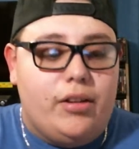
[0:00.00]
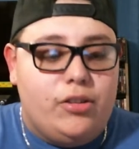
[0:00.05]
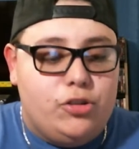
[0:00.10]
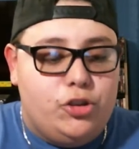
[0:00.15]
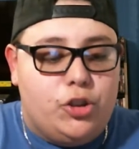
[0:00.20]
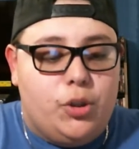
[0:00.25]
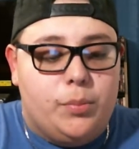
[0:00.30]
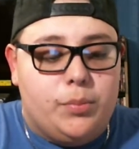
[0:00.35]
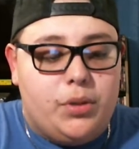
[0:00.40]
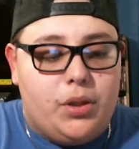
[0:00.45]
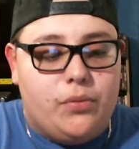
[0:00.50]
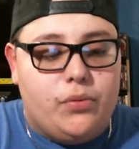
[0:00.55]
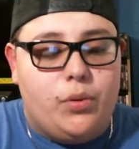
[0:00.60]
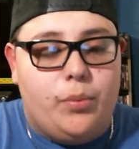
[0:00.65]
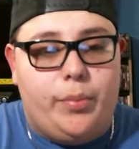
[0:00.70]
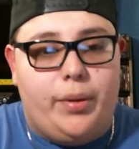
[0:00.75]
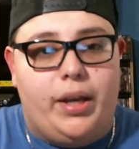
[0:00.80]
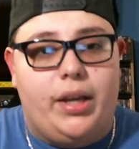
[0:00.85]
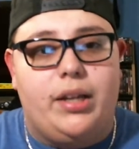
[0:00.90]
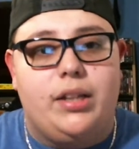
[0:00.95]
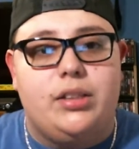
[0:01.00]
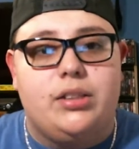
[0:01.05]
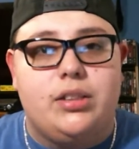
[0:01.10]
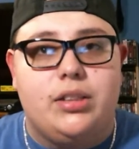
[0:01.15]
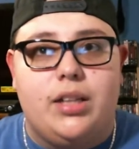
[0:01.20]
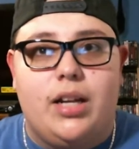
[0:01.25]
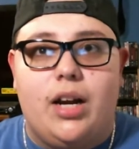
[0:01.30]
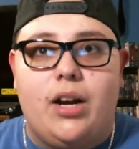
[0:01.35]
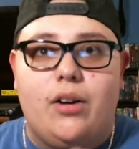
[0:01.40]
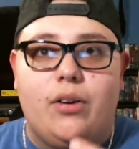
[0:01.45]
jumped off the page
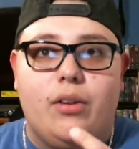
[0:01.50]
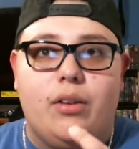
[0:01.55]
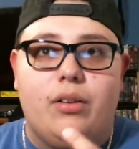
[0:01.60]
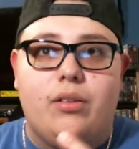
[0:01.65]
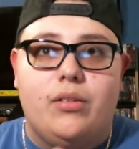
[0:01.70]
and how